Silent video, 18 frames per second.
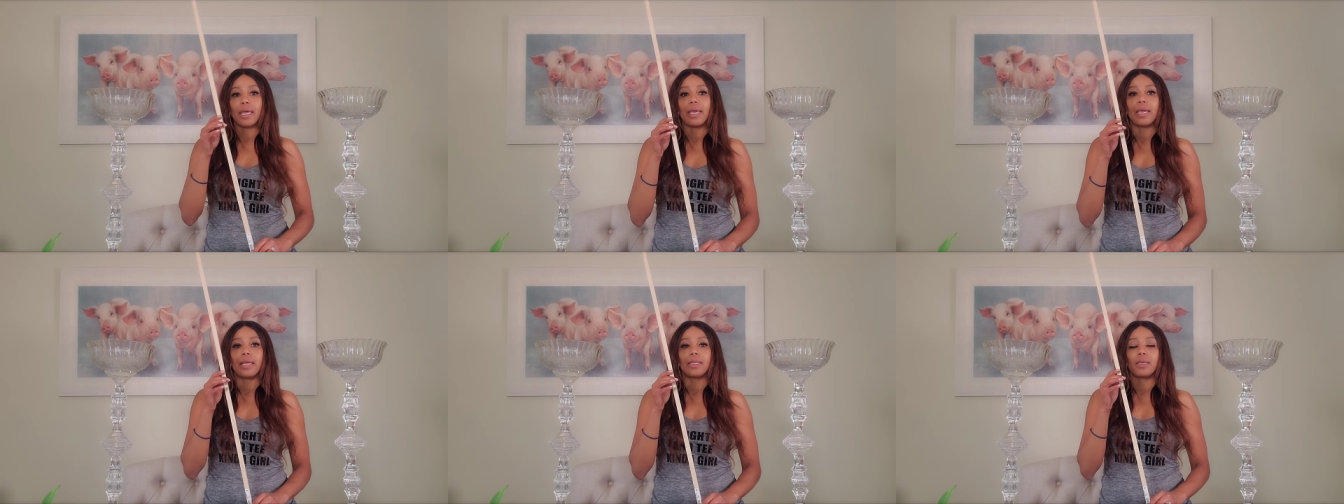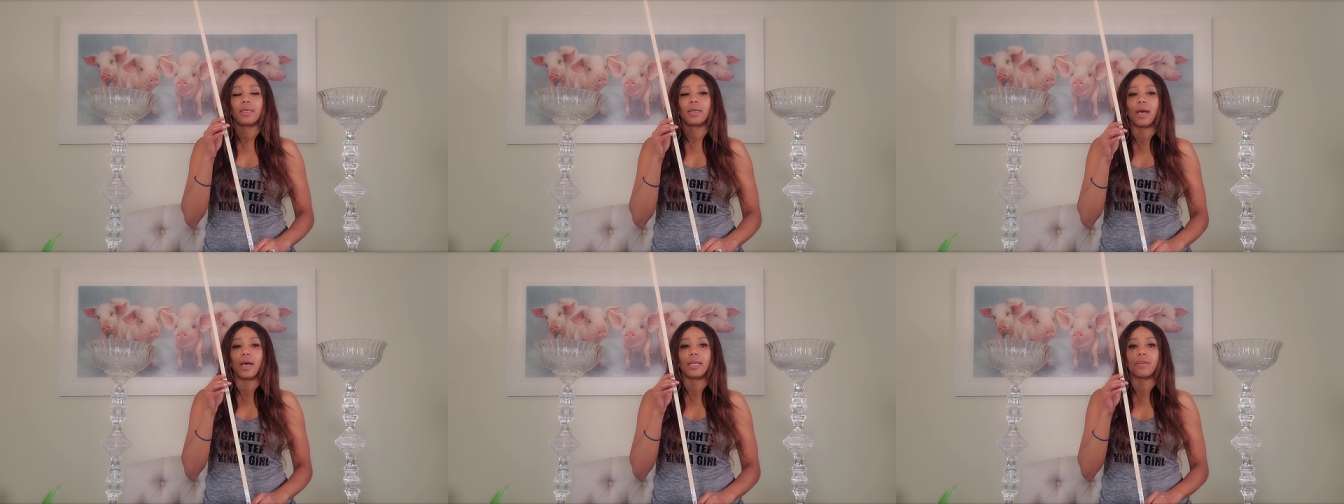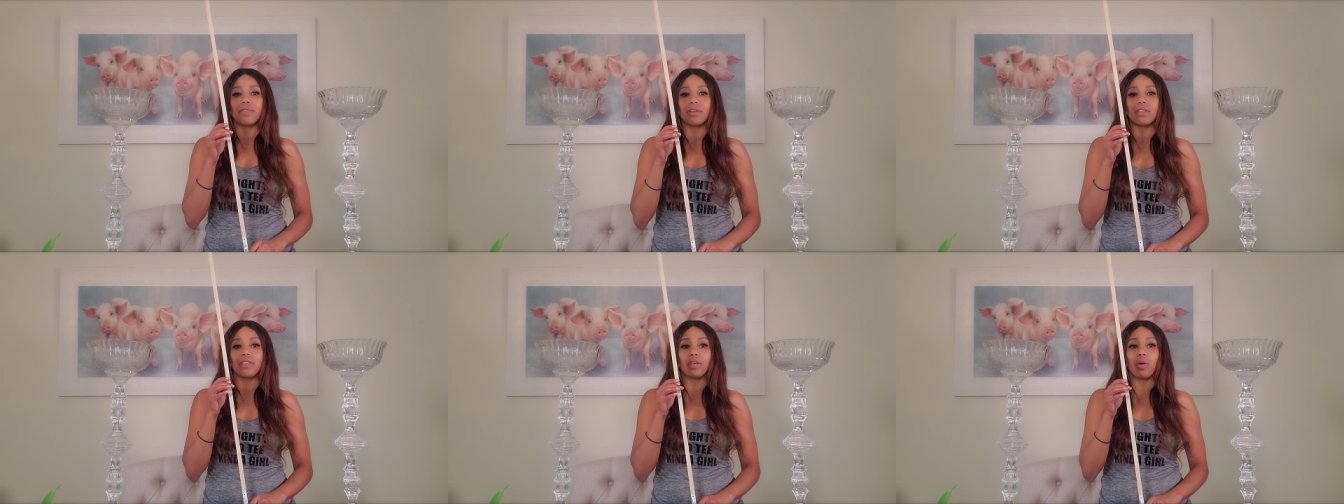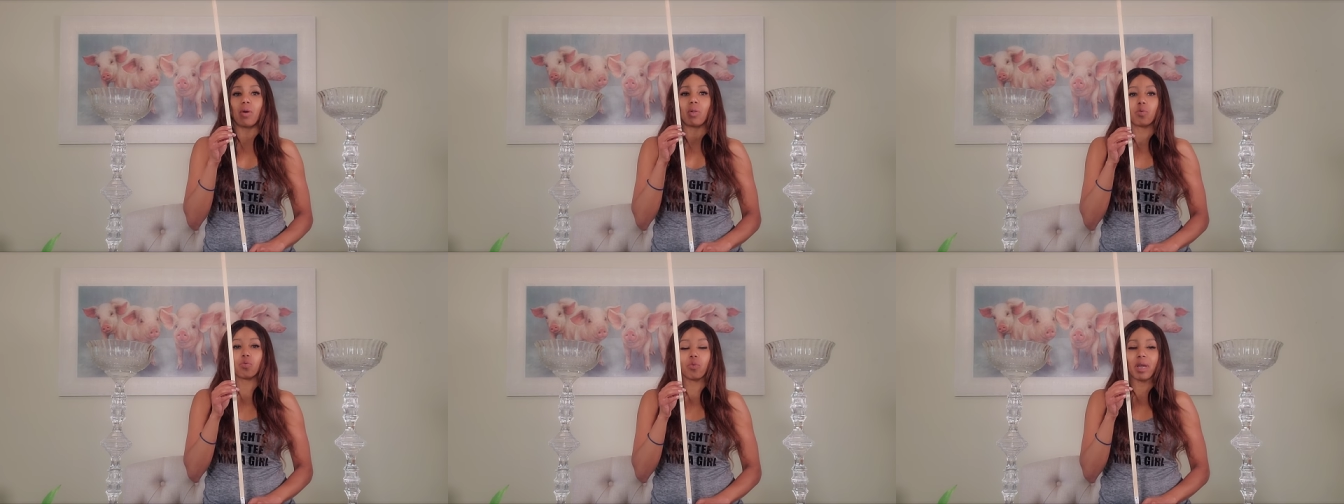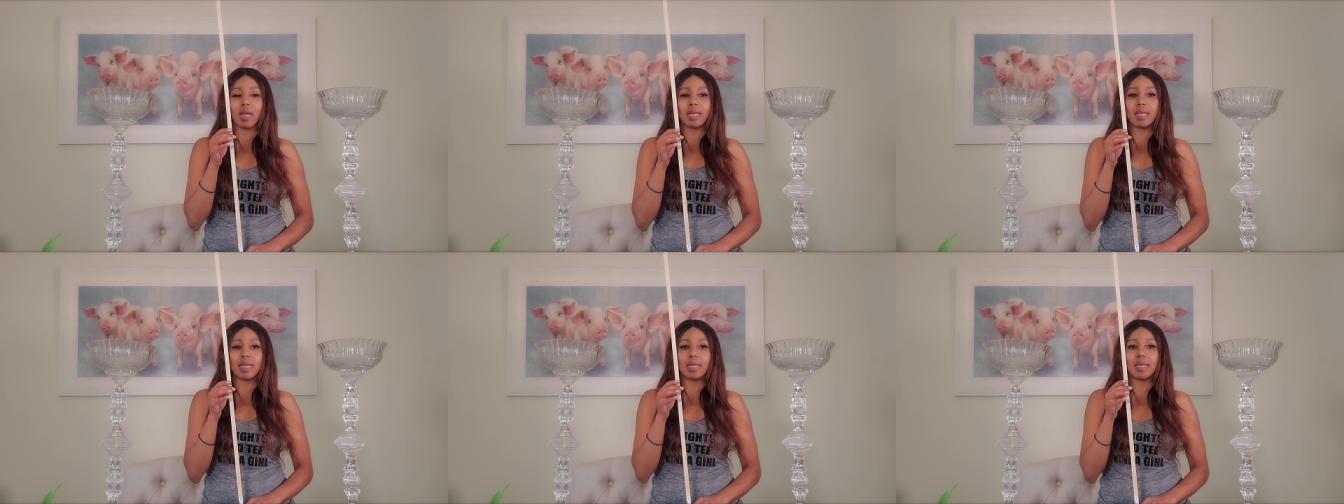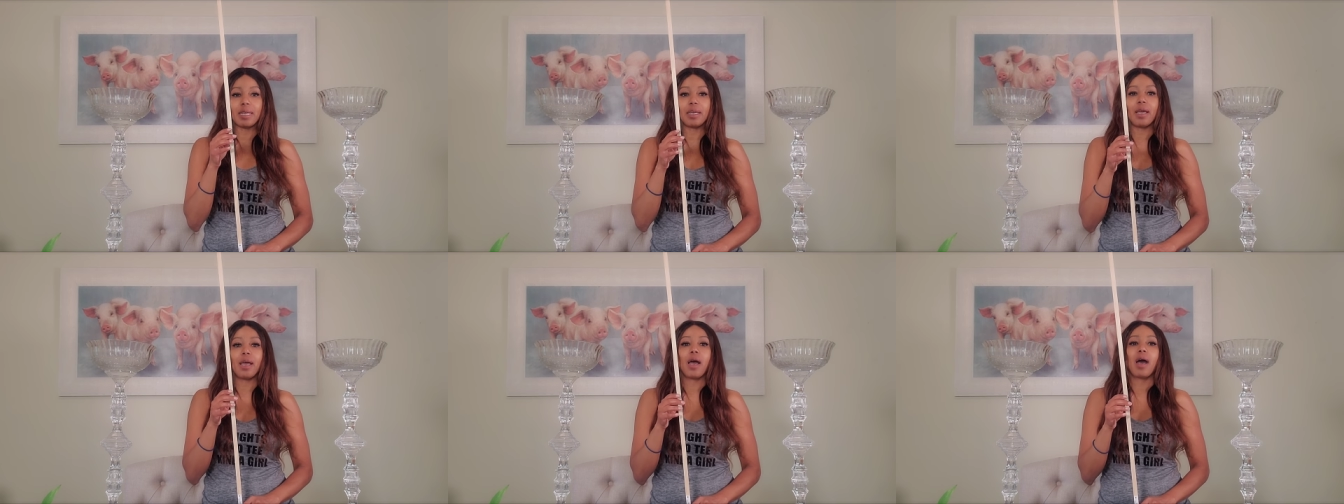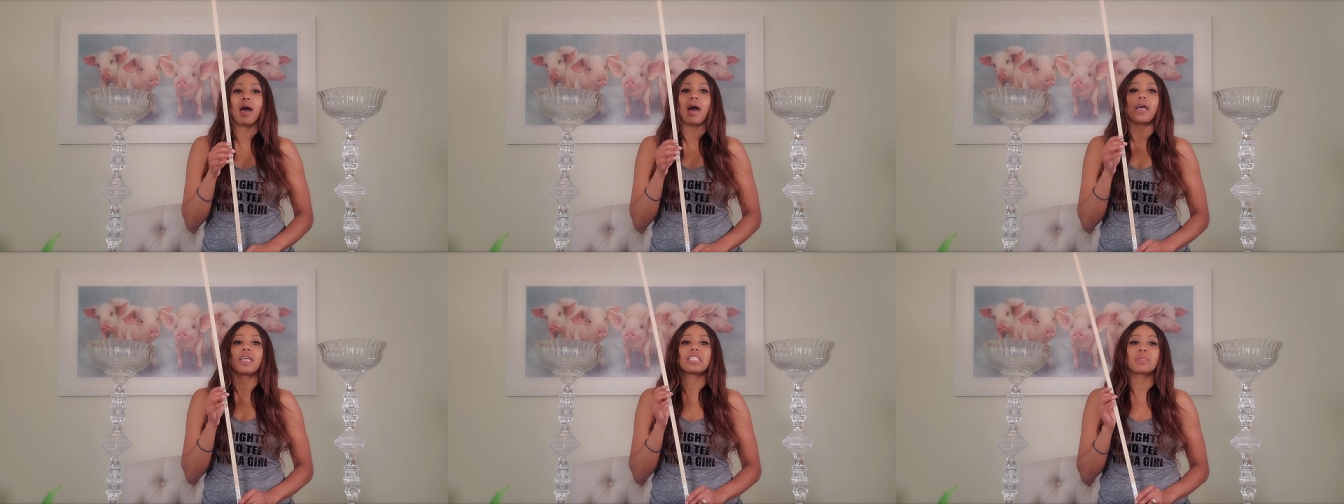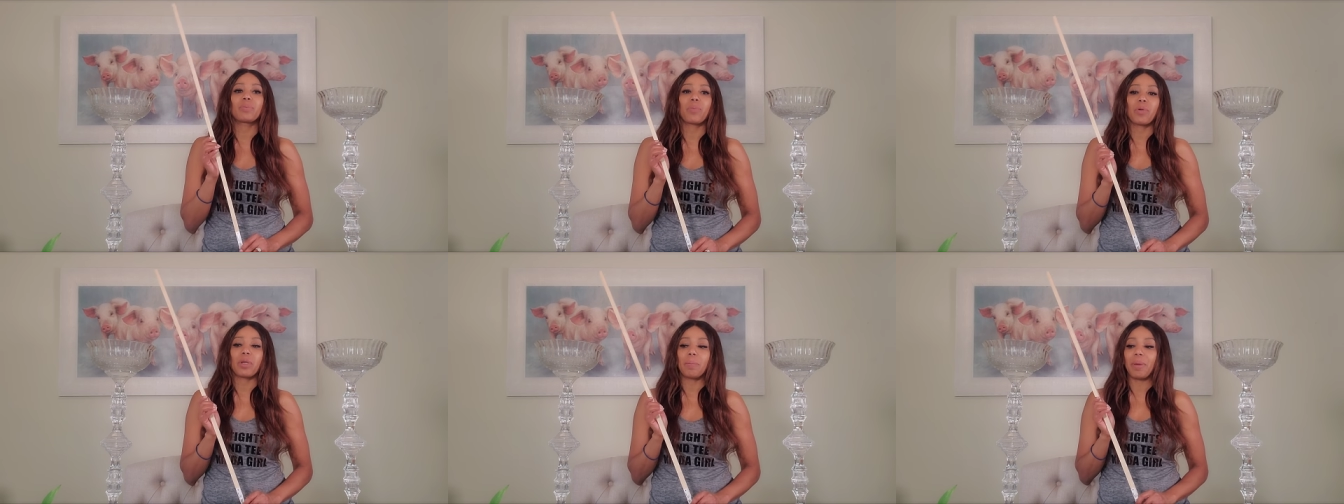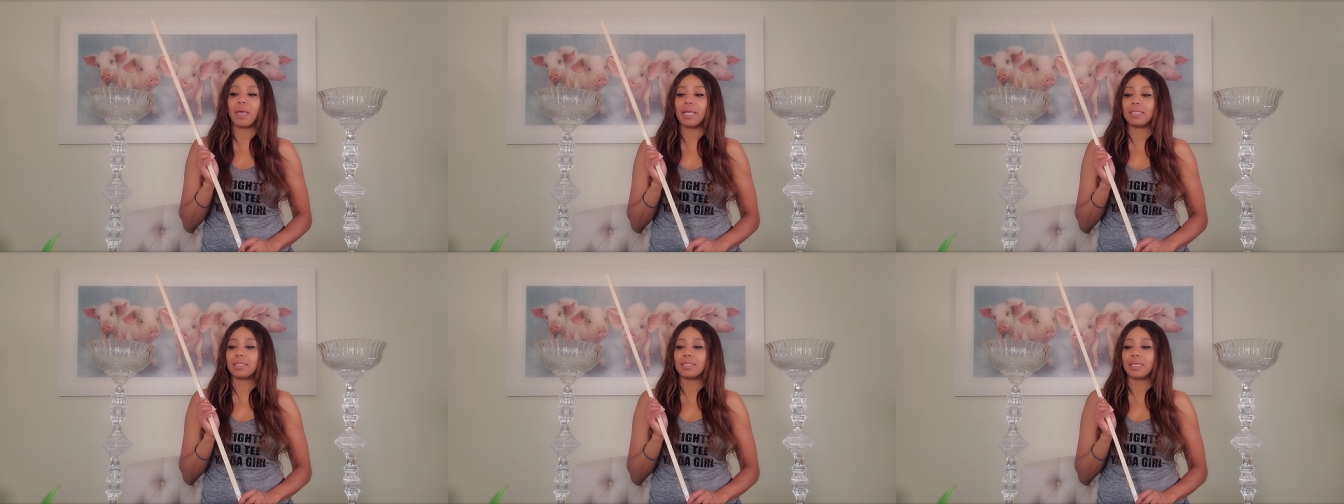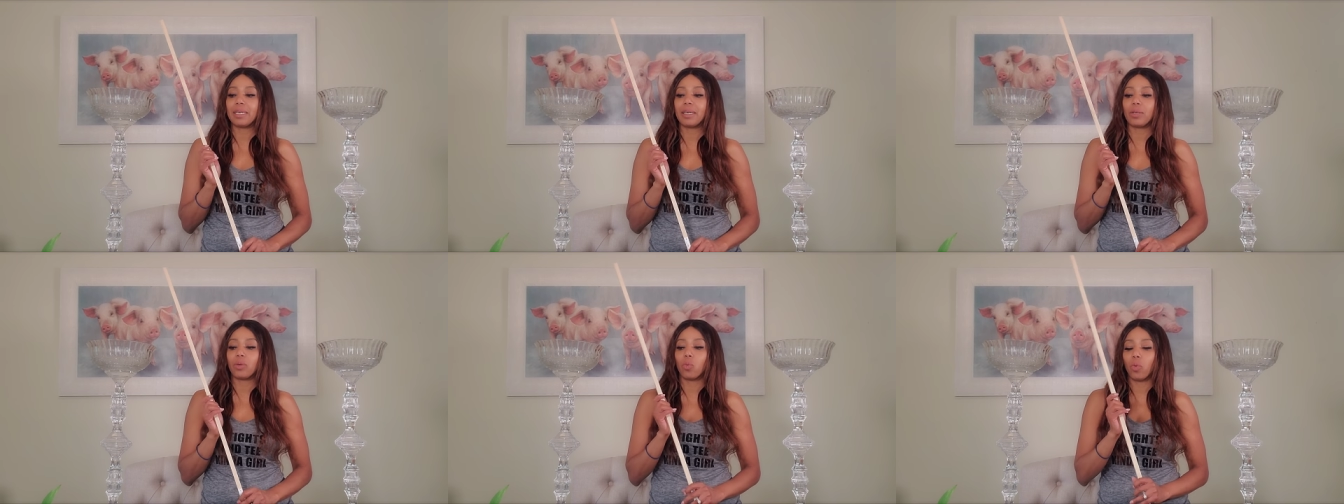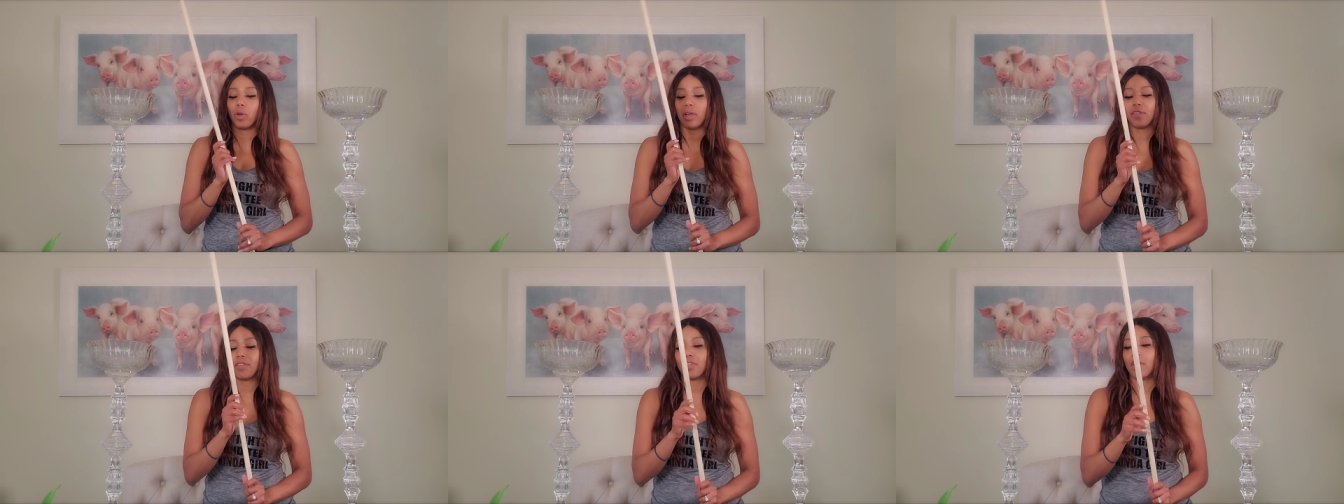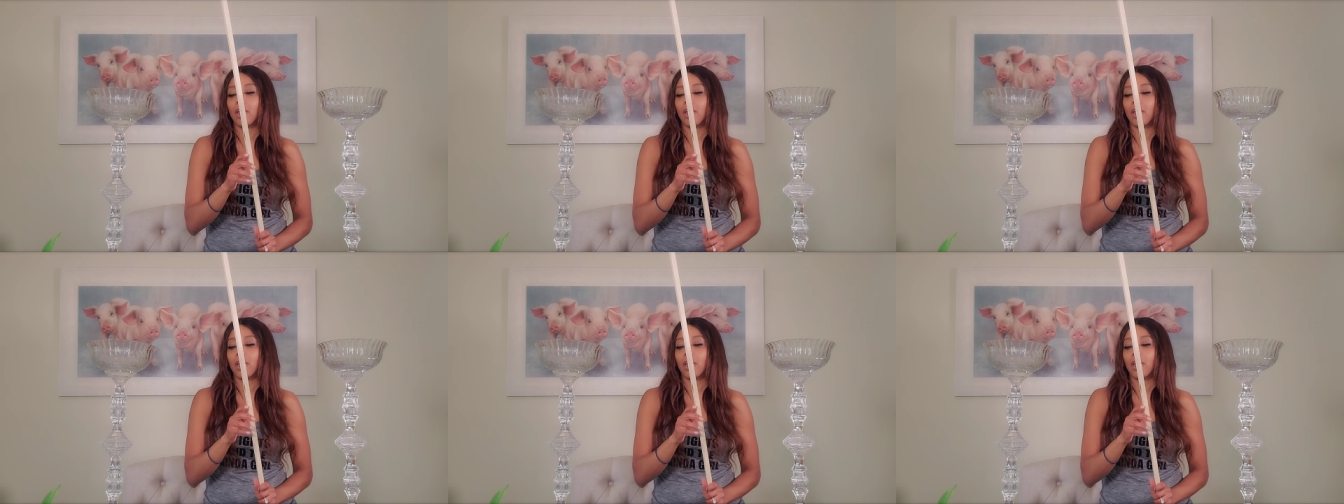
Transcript: and got everything all ready, I spray paint it with